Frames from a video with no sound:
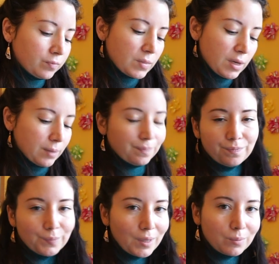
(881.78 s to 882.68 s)
Yeah,
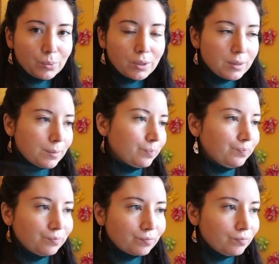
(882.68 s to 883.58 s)
I'm not impressed.
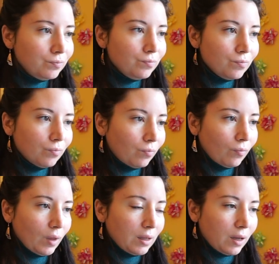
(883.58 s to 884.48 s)

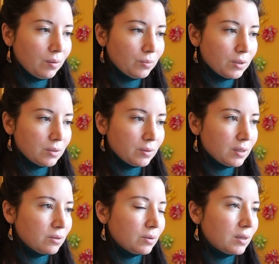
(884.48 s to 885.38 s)
And I'm impressed with
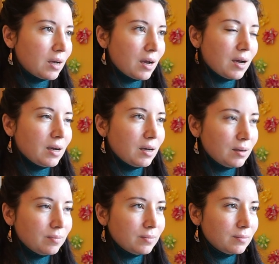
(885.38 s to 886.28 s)
this one.
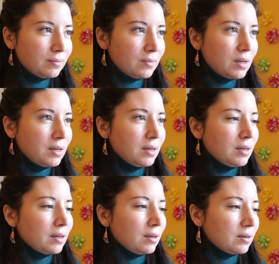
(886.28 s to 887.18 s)
I'm
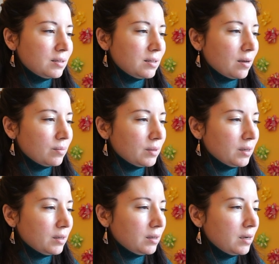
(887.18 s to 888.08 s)
gonna stop
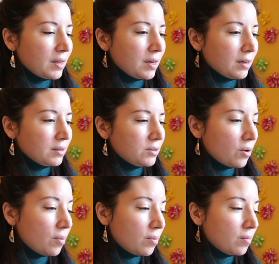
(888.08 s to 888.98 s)
there. Yeah,
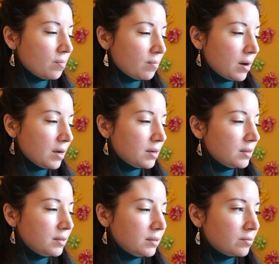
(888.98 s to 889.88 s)
so
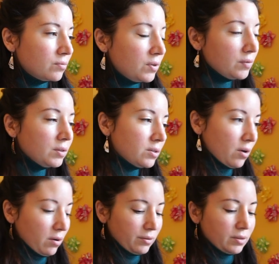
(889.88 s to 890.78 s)
my favorite
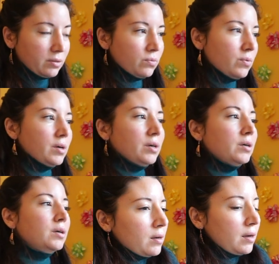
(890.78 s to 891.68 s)
songs
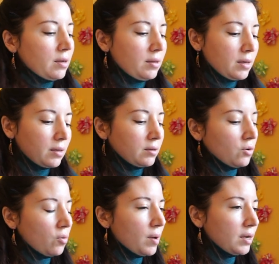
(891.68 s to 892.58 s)
were, I think,
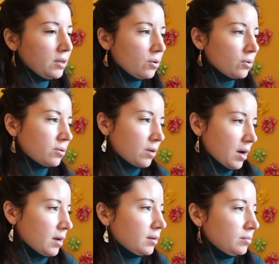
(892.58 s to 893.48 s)
Nobody No
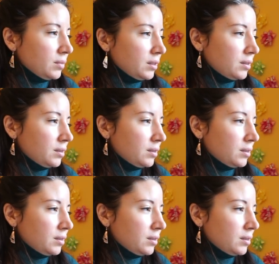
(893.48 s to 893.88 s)
Crime,